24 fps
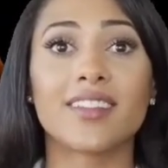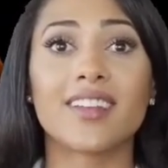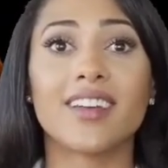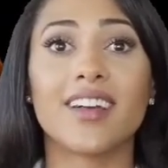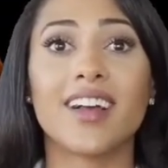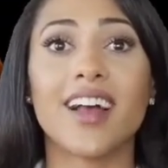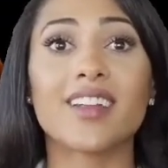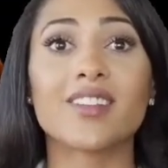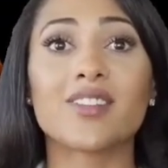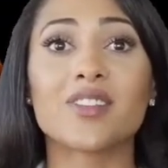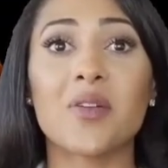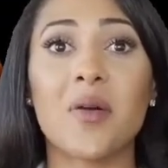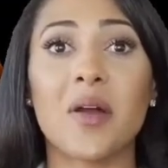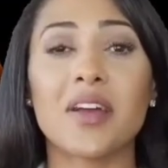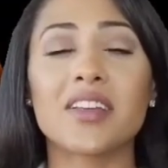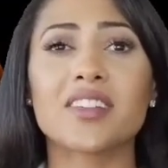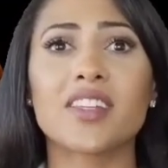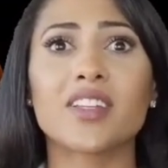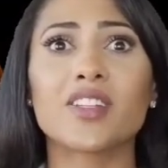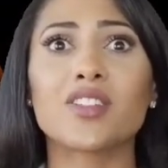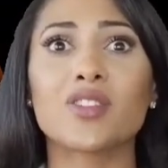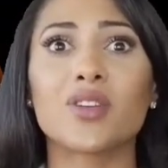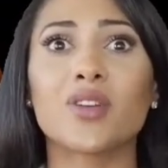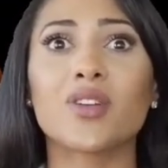For this
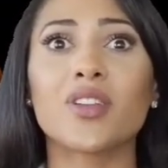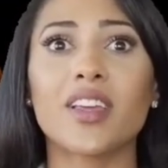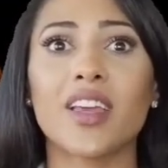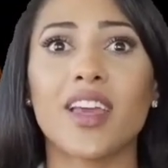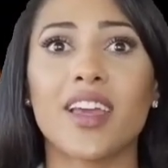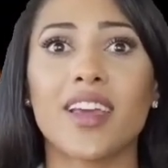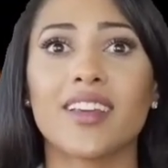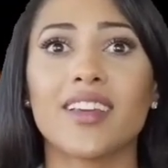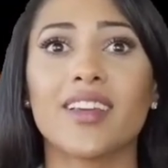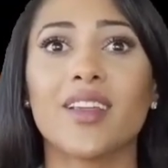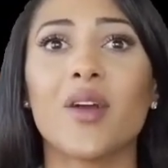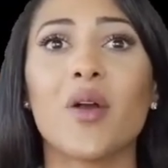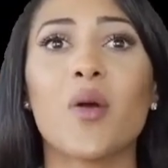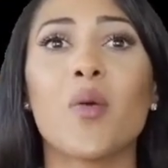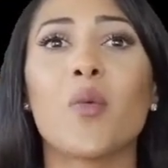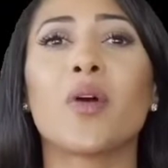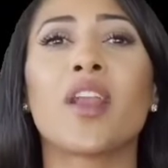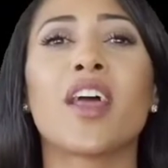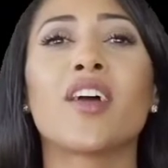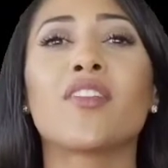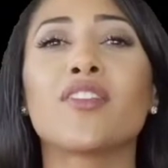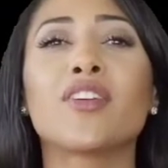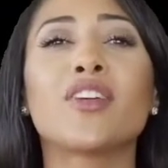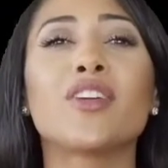remedy, you will
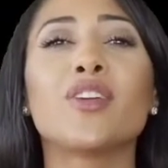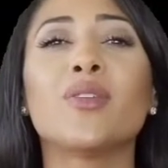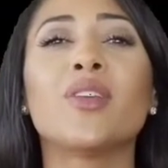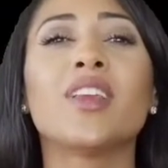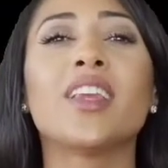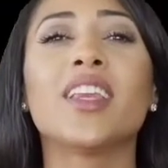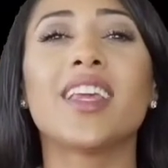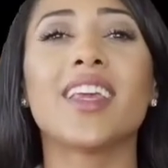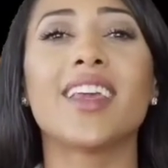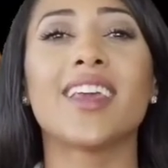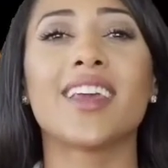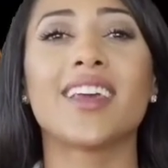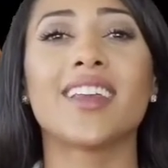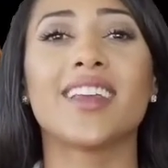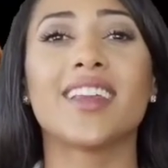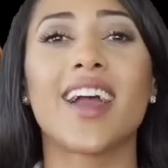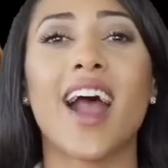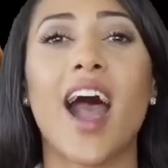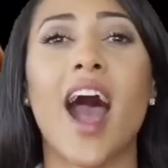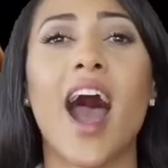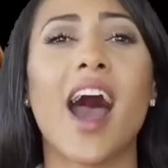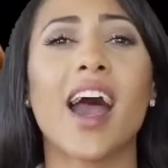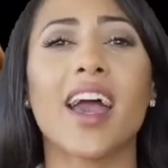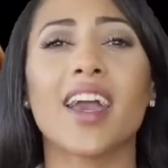need half a spoon of
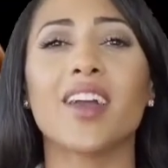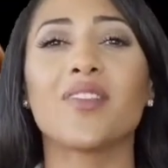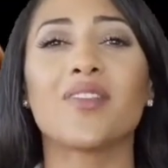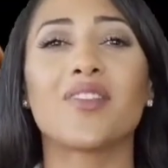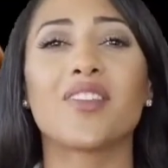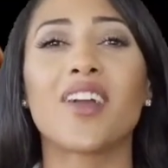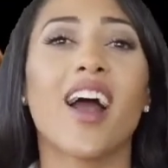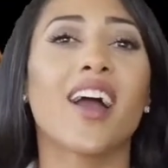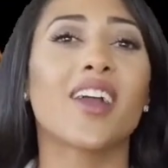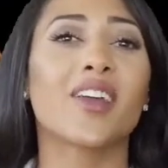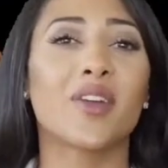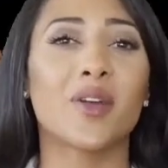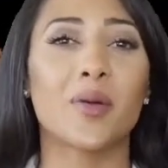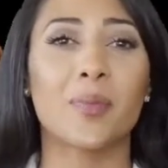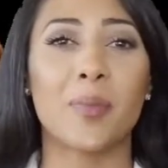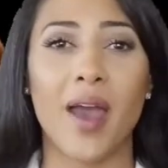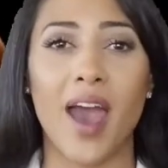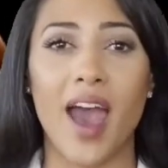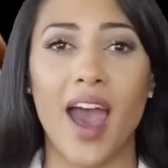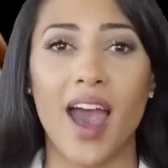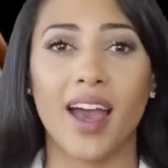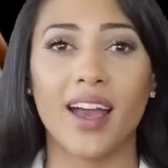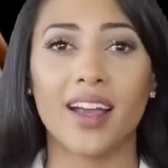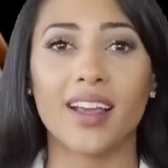lemon juice and a
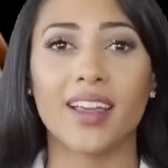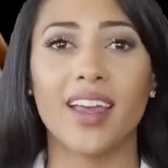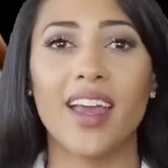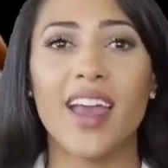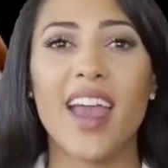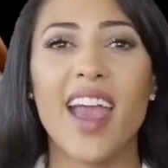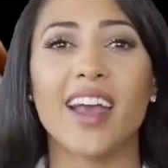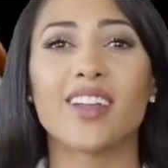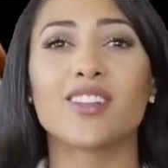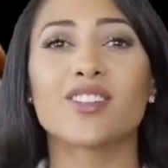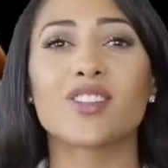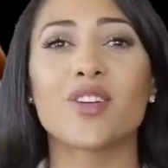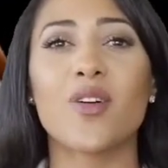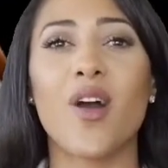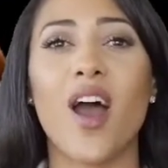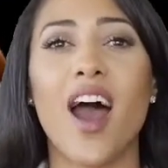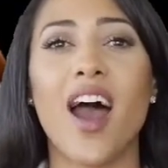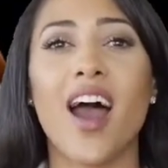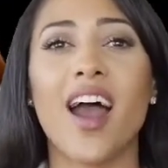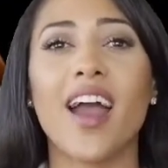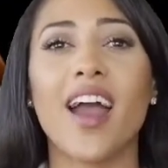spoonful of honey.